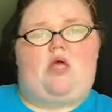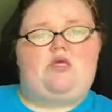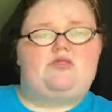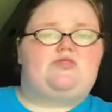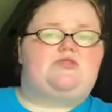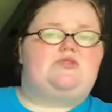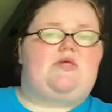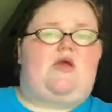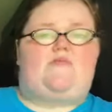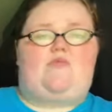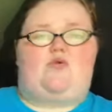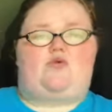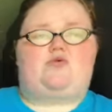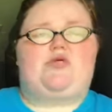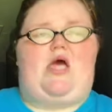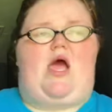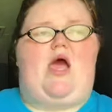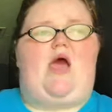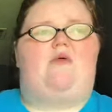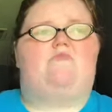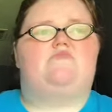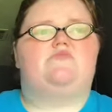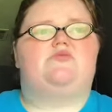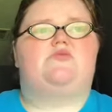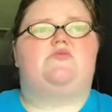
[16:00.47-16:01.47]
several
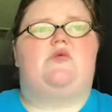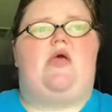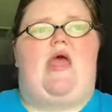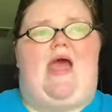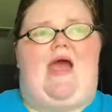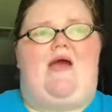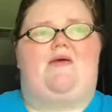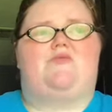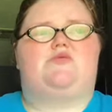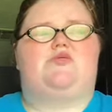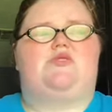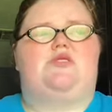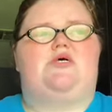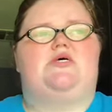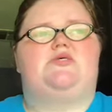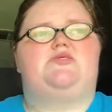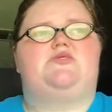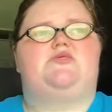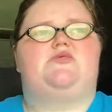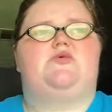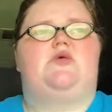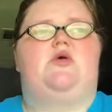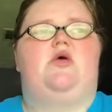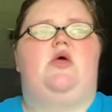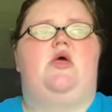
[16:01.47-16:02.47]
times after
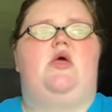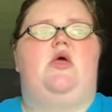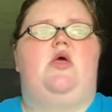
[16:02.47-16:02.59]
this.